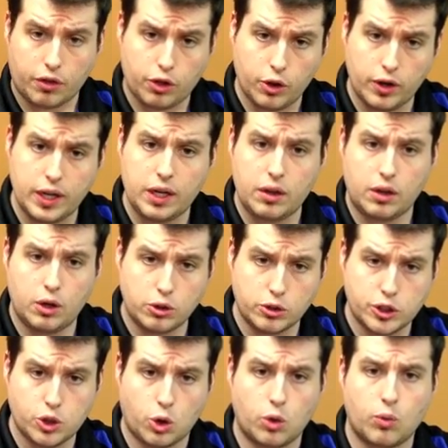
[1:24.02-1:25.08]
30 little
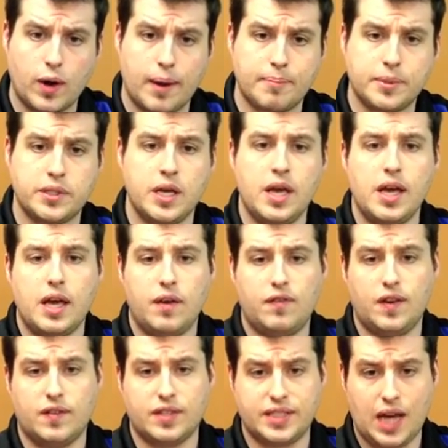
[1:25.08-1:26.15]
short reps. If
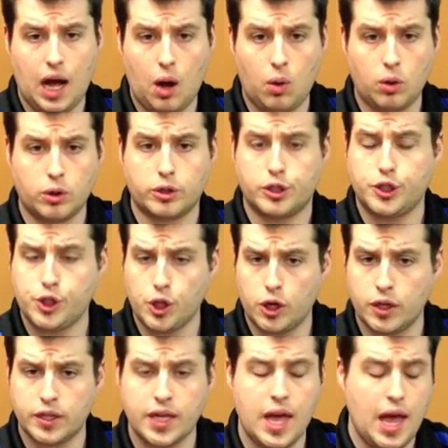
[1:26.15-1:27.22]
you have a towel or a
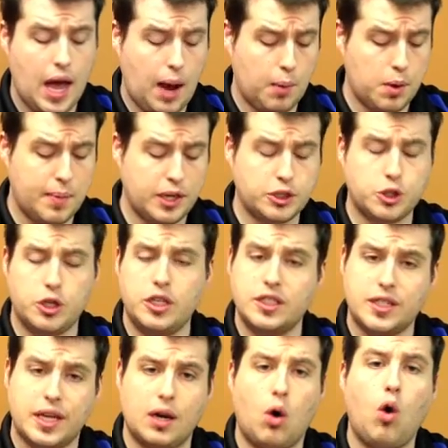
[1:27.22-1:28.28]
shirt, I want to make sure you're
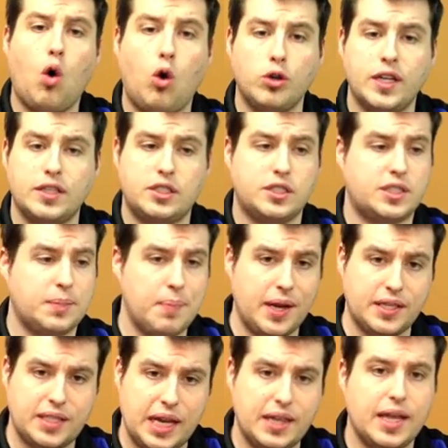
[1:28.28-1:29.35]
just going to hold it just to
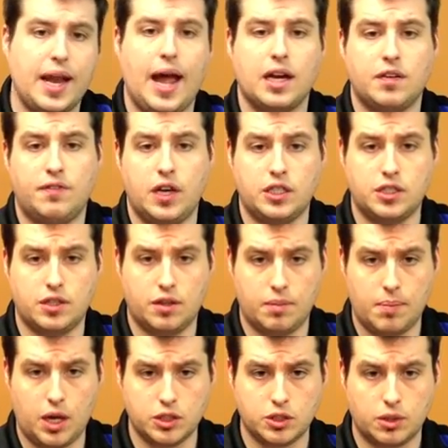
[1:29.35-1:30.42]
maintain that activation of the
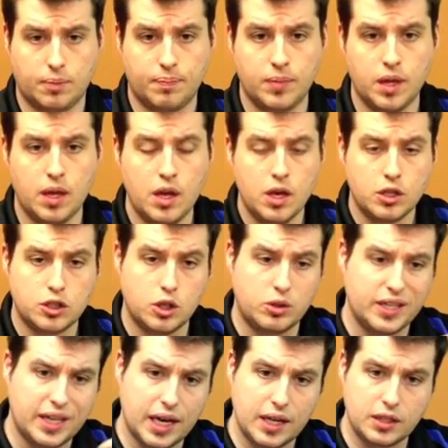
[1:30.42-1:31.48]
muscle. So
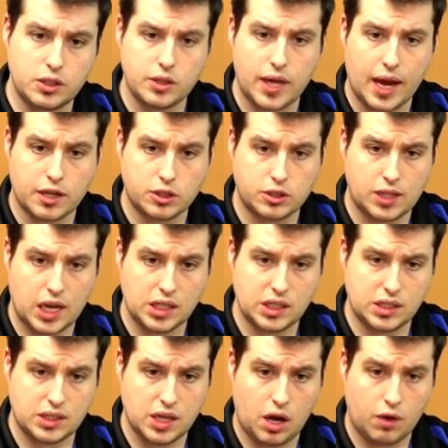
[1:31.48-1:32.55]
to get into the exercise
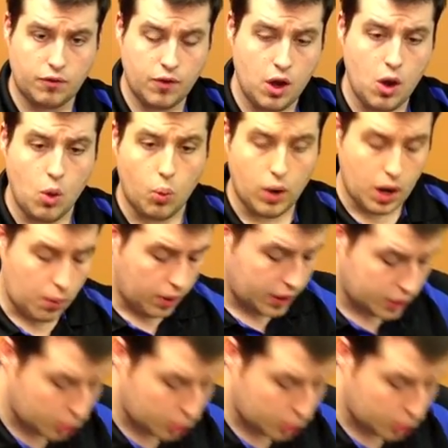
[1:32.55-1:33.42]
itself, what I want to